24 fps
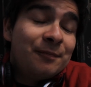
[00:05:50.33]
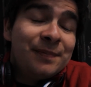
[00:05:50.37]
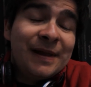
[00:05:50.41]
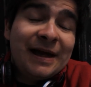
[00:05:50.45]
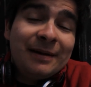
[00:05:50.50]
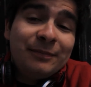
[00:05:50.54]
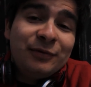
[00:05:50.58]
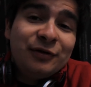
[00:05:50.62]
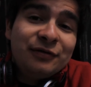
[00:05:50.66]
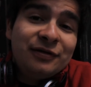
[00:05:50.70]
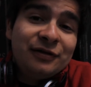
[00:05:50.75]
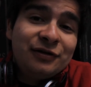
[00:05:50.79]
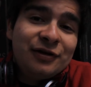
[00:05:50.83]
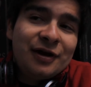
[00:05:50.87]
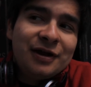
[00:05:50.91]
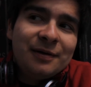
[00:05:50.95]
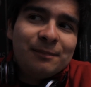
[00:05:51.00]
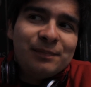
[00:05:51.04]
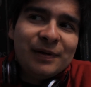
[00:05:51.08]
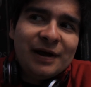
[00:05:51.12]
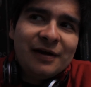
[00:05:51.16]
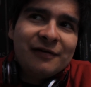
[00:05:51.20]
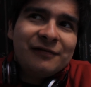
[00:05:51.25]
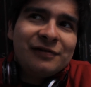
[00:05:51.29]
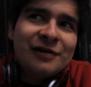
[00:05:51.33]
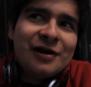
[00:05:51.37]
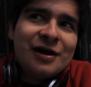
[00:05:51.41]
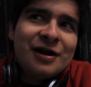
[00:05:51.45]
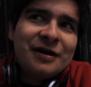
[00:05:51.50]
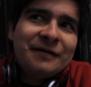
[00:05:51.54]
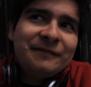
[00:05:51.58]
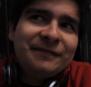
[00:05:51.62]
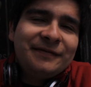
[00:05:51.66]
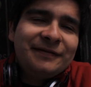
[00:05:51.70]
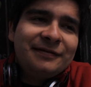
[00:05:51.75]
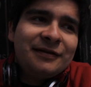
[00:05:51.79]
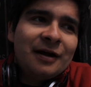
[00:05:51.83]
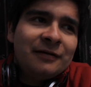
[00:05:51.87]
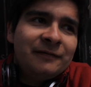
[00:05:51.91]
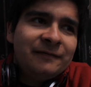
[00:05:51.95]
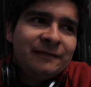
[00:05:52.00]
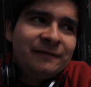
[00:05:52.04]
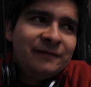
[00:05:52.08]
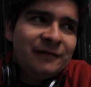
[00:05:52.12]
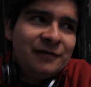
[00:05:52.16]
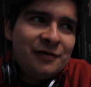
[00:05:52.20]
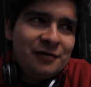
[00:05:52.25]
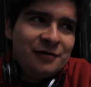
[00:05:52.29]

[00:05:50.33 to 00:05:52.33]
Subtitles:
playing music, you get to play a lot of stuff.